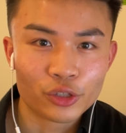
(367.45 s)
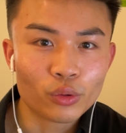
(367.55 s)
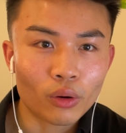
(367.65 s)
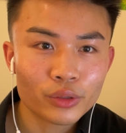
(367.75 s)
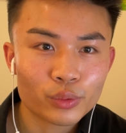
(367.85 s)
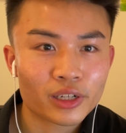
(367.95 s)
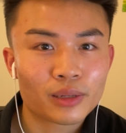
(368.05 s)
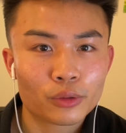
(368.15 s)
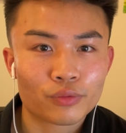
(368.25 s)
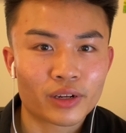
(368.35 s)
You always want to
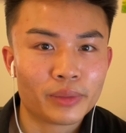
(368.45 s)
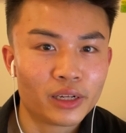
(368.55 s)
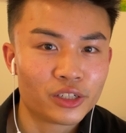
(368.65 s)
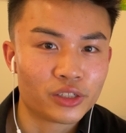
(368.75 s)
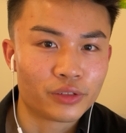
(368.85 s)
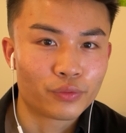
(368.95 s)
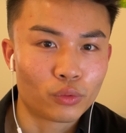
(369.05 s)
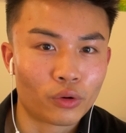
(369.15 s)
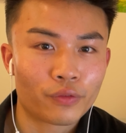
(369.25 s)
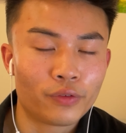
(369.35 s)
come up with recommendations
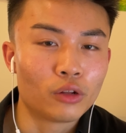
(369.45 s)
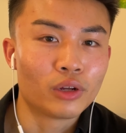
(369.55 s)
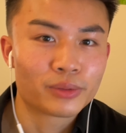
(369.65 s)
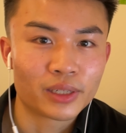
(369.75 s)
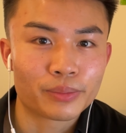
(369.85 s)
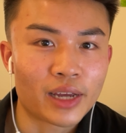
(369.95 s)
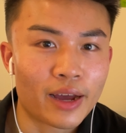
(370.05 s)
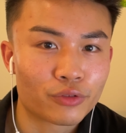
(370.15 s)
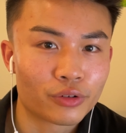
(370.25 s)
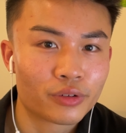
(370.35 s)
for follow-up steps
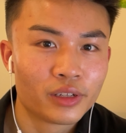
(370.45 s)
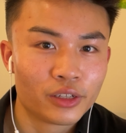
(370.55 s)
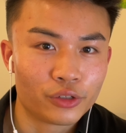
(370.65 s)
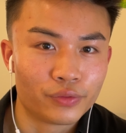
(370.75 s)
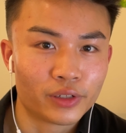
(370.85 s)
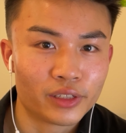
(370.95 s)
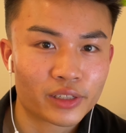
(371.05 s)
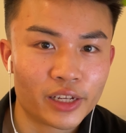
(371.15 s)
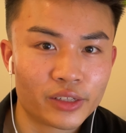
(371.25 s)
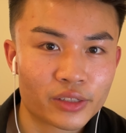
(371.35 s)
after you've done this
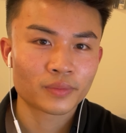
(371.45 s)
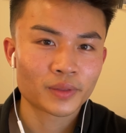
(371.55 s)
case.